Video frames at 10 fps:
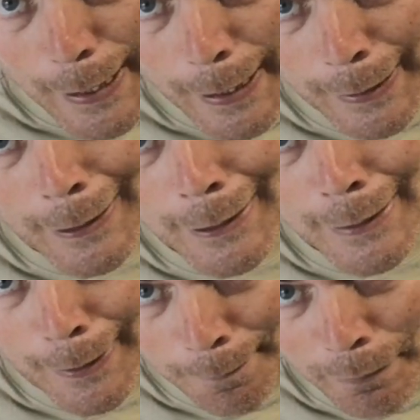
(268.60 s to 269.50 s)
and
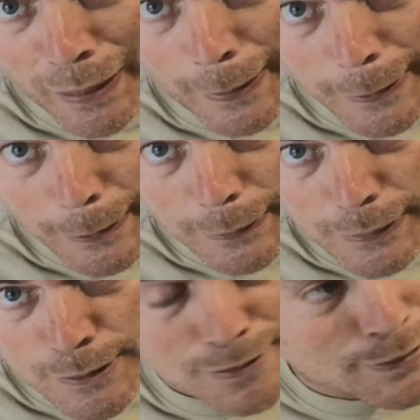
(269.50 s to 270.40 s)
come back
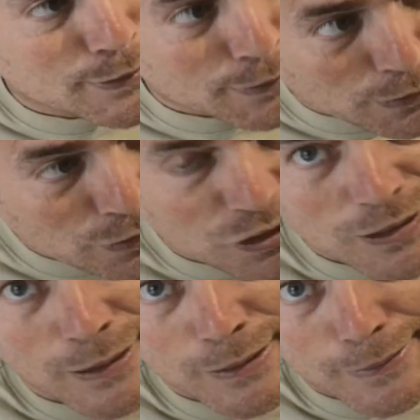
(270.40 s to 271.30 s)
because I don't
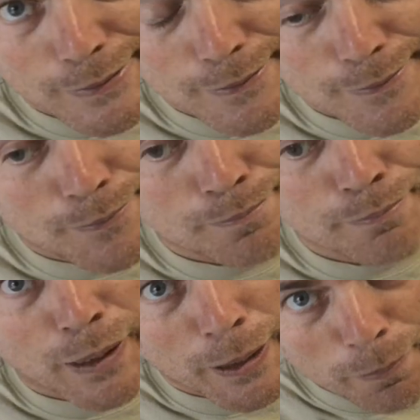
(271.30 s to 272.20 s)
think
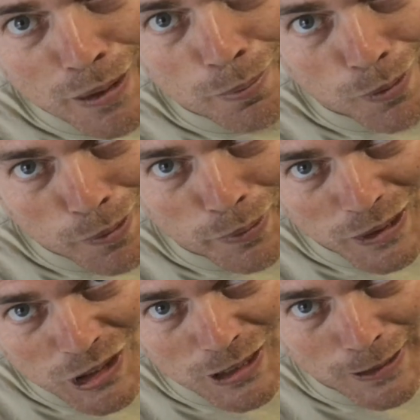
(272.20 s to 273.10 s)
many people will
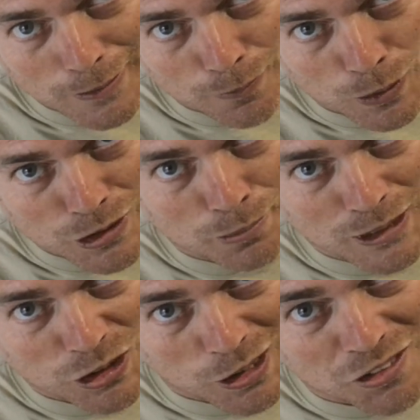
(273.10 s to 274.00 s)
appreciate watching
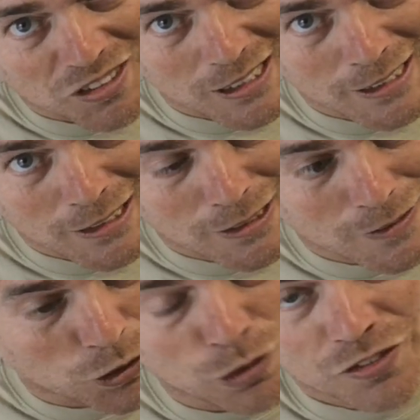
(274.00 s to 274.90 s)
me trying to skin
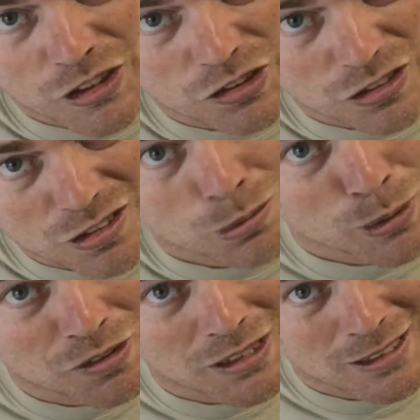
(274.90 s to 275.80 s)
a dogfish that's still
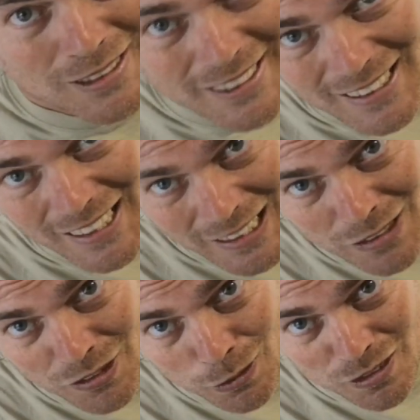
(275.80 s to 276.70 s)
moving,
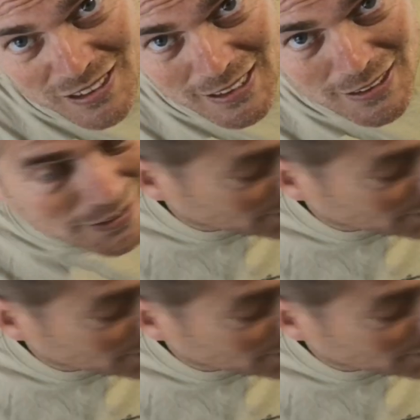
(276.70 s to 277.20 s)
even though it's dead.